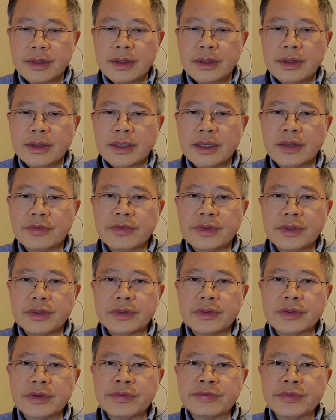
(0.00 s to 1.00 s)

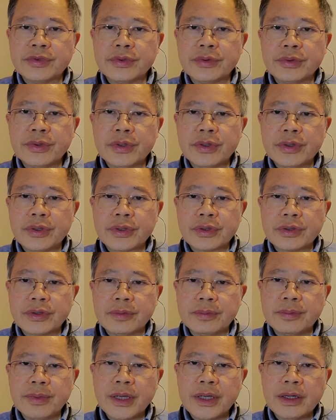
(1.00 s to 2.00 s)
governor of New York, the
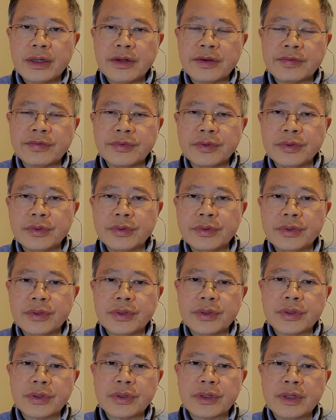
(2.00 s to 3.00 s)
mayor of New
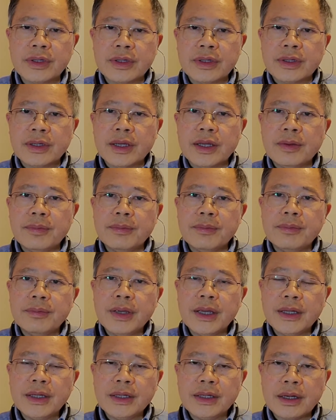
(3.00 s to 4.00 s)
York, and
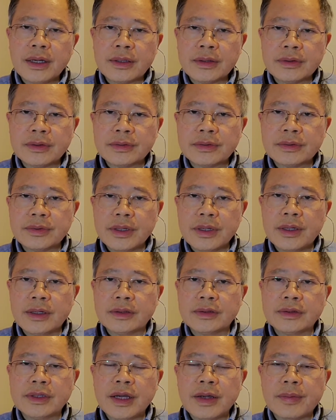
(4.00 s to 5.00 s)
many other
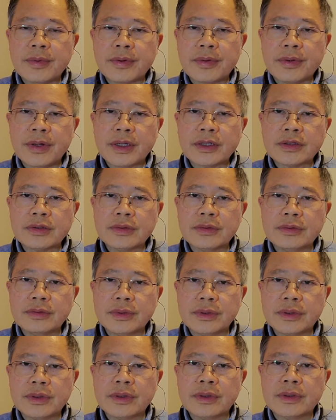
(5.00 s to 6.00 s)
Democrats
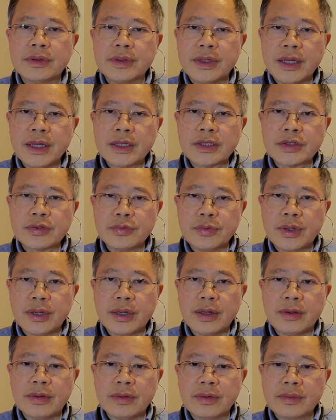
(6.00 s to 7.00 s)
were as
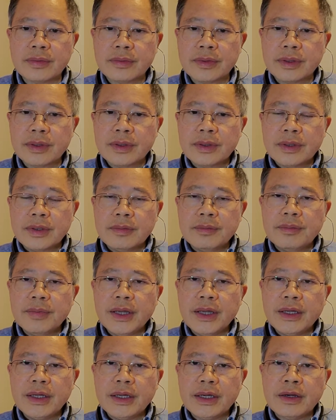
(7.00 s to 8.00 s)
well.
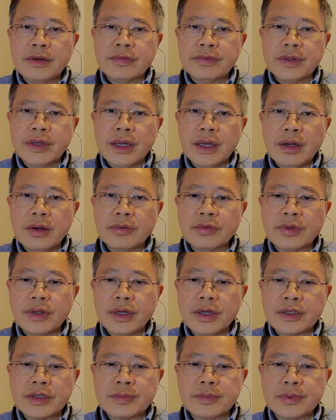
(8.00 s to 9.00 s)
Many of the health
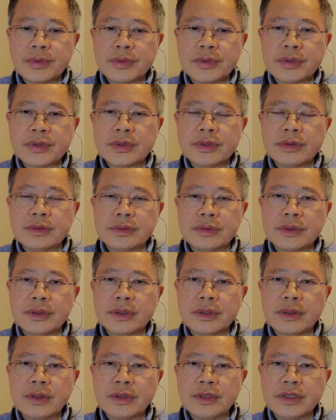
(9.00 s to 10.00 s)
experts were
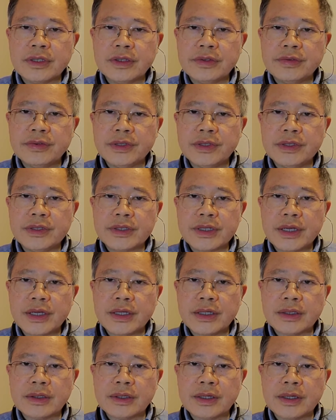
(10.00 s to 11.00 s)
on TV
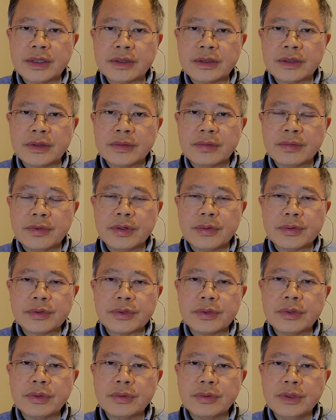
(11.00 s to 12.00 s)
saying that there was
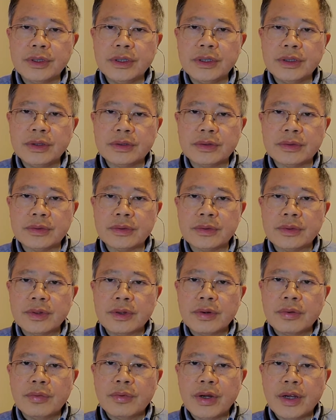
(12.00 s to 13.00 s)
no need to
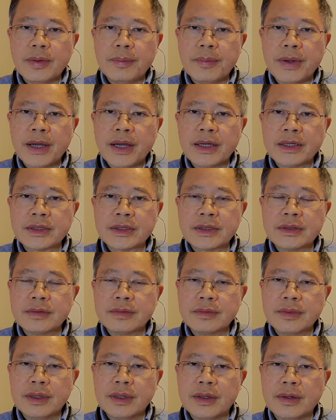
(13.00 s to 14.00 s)
wear masks
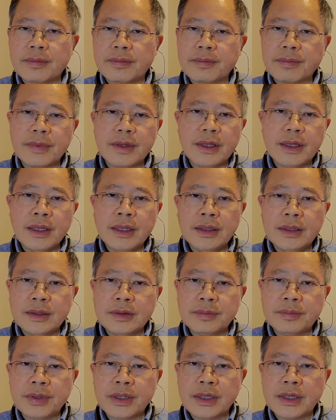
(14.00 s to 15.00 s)
in the
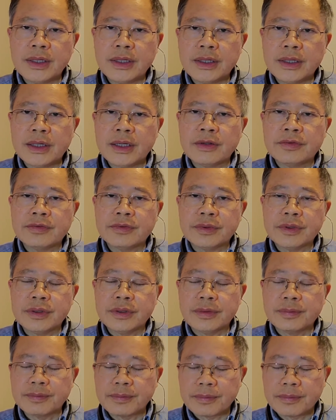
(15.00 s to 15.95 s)
beginning of the